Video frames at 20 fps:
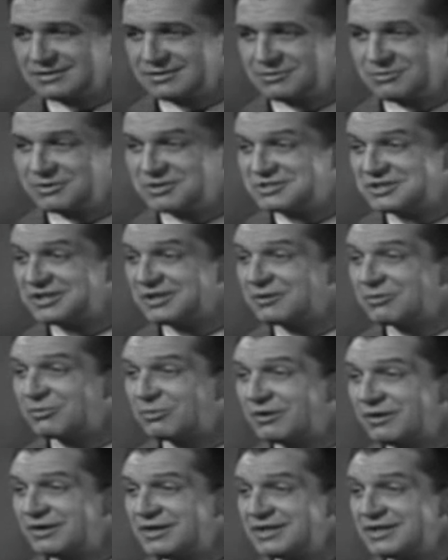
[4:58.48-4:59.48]
Well, weren't you a
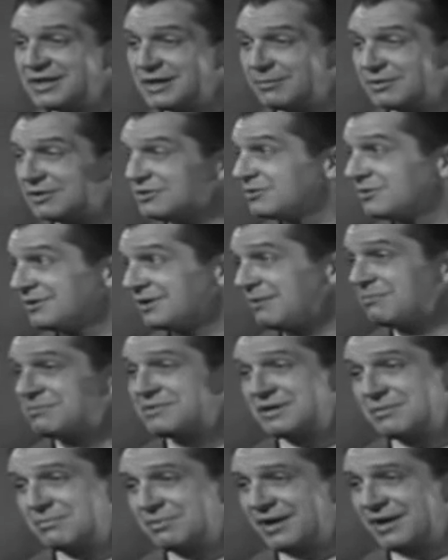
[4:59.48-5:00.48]
little worried coming to an
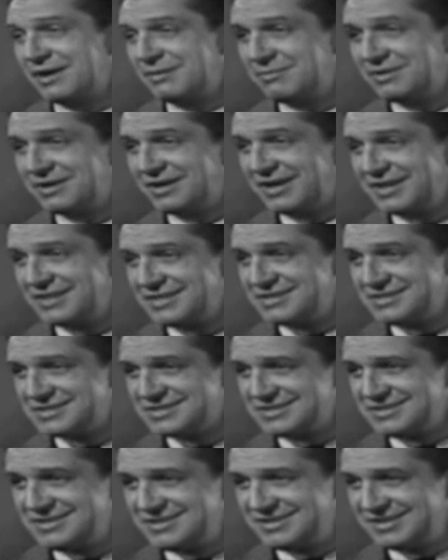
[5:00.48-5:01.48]
empty apartment like
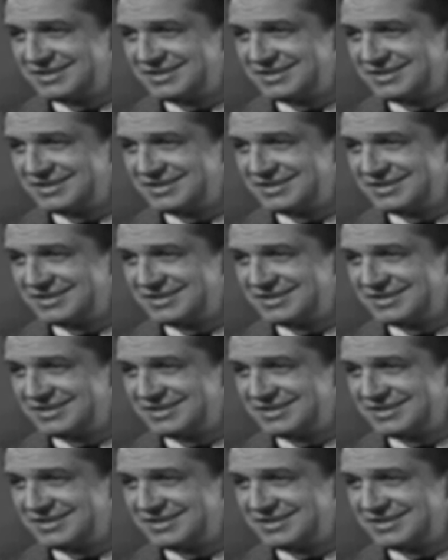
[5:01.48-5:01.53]
this?